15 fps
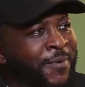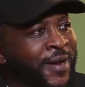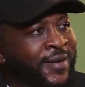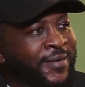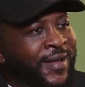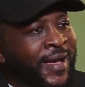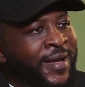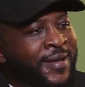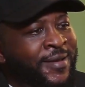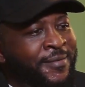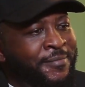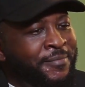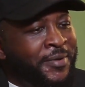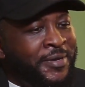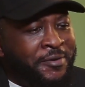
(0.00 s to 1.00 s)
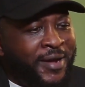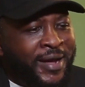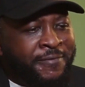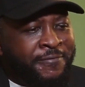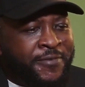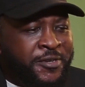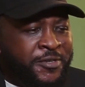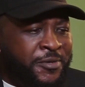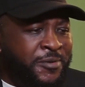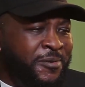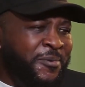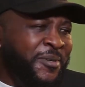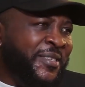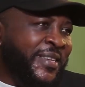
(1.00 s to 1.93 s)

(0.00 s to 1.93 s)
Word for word: when I, you know, I finished school,